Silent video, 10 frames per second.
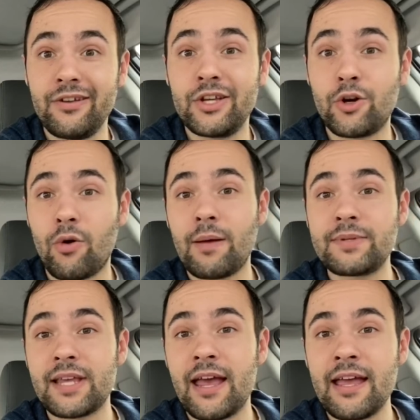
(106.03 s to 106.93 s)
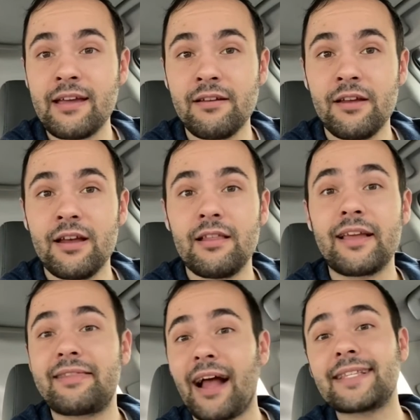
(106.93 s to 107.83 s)
You know what I'm saying?
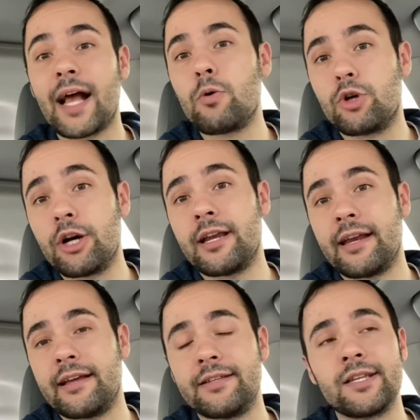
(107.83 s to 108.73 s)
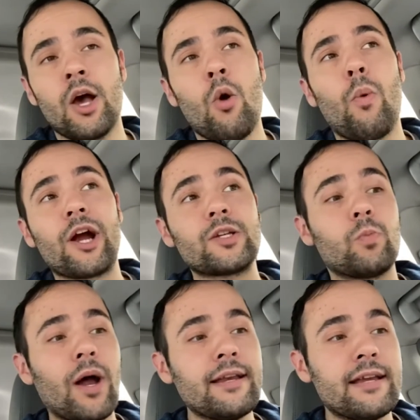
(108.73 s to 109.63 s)
Like, that's how good it is. Whereas
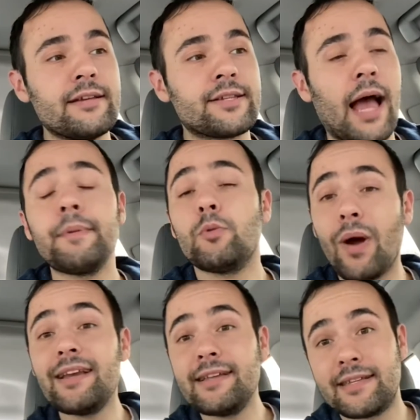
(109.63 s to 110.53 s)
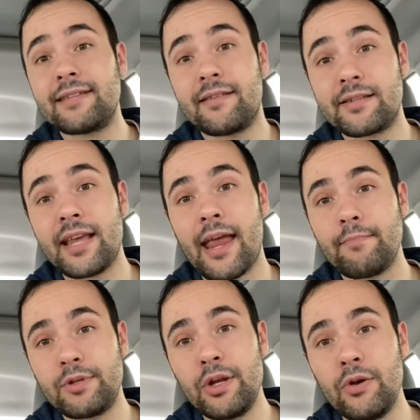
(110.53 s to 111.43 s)
Wendy's, I mean, Wendy's is the
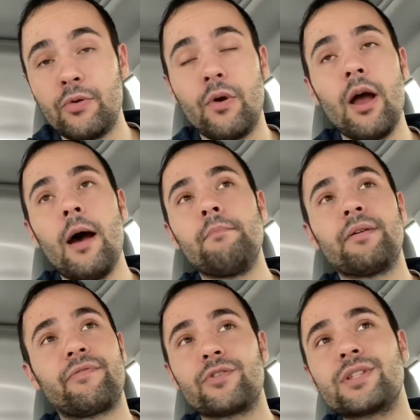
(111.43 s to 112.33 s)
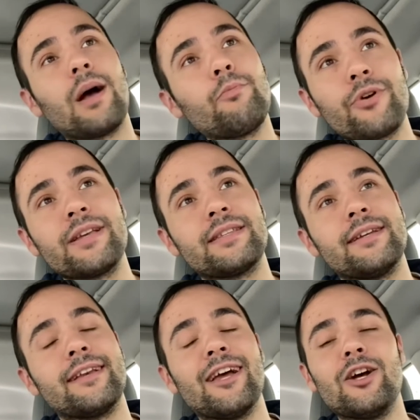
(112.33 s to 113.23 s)
same too. But for some
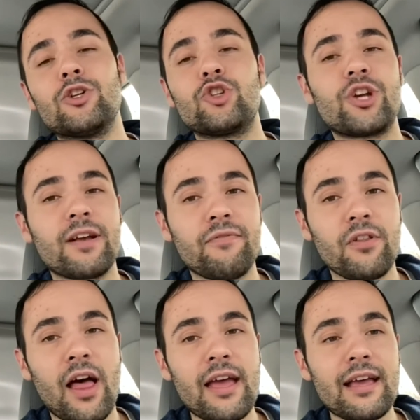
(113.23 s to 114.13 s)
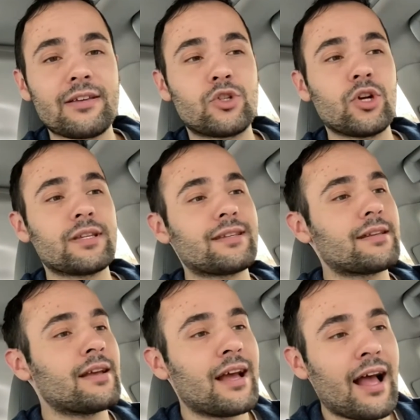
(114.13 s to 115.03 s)
reason, Chick-fil-A is
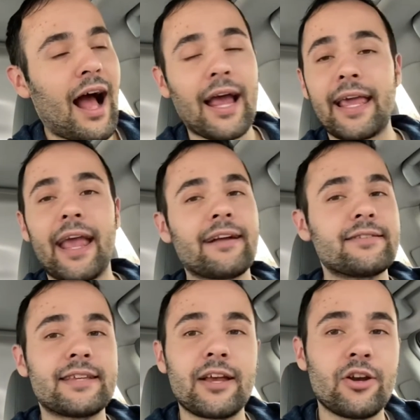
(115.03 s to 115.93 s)
just, I can't say